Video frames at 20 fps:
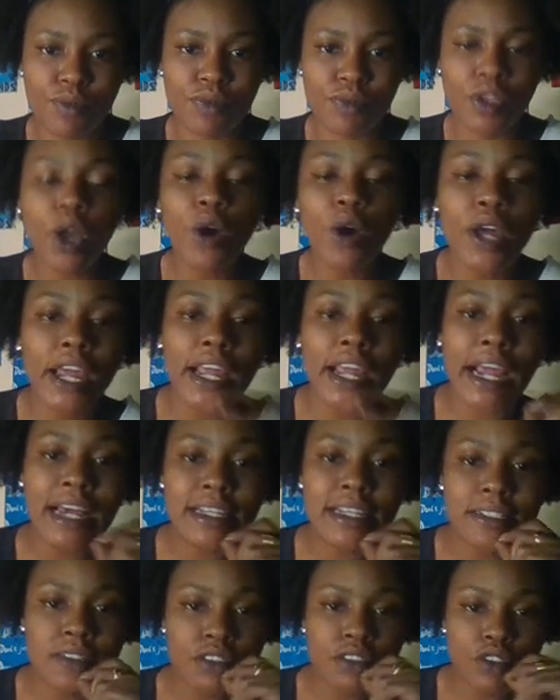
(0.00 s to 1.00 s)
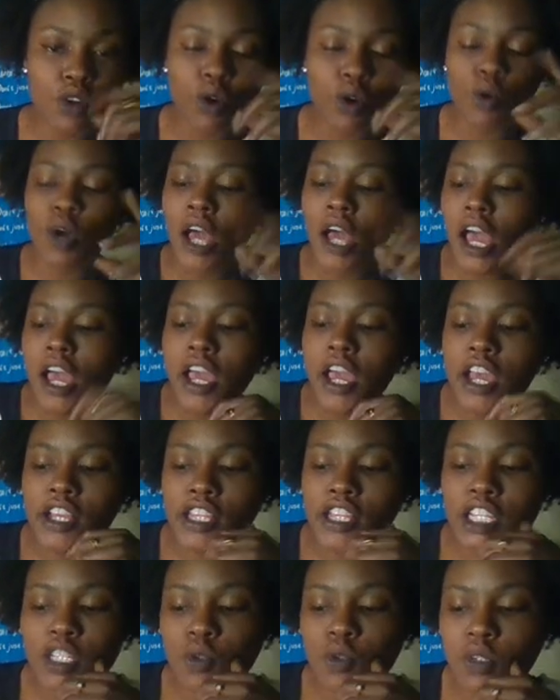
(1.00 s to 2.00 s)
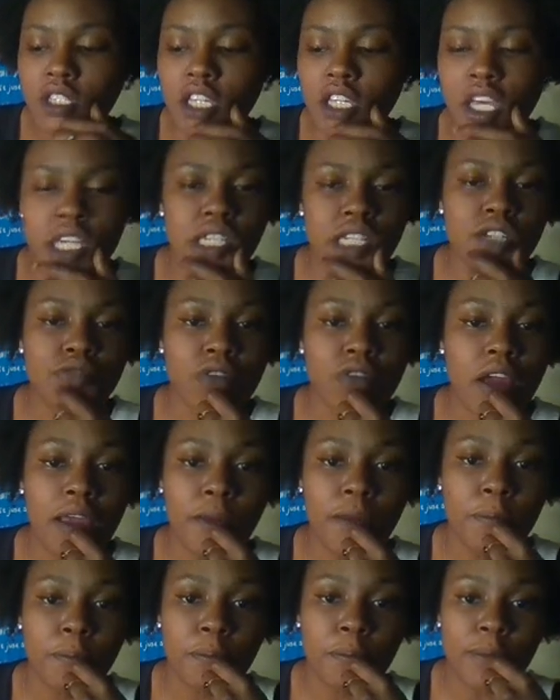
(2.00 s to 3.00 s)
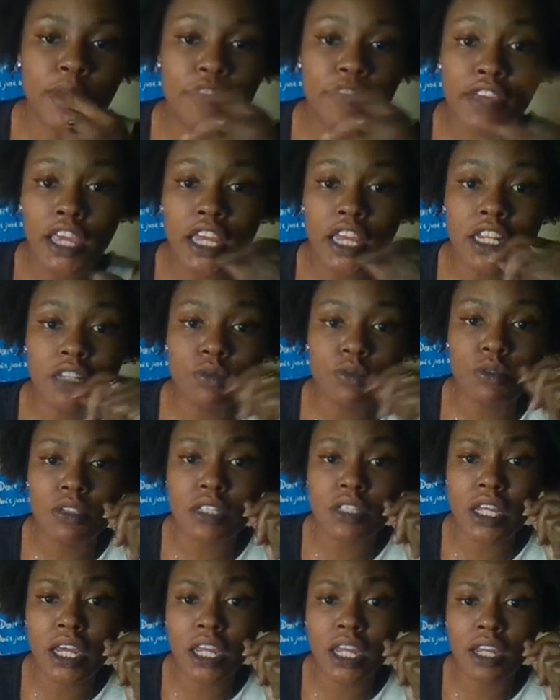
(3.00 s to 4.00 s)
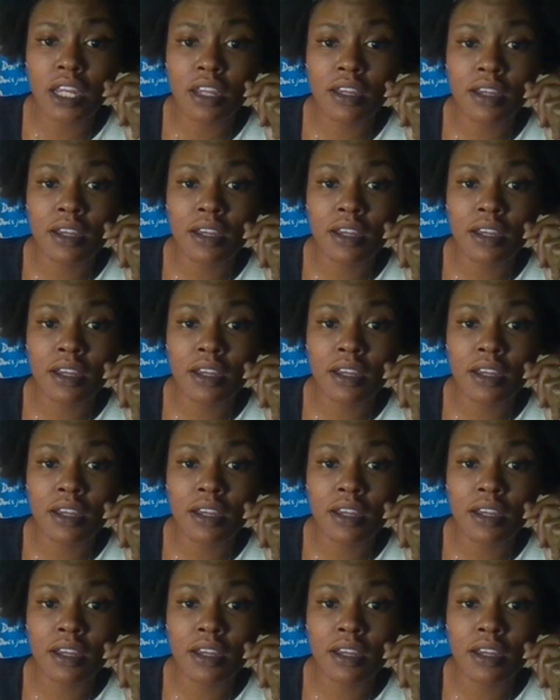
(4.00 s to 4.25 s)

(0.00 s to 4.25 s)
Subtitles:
Okay, guys, so if this was Candace, right? If Candace was like,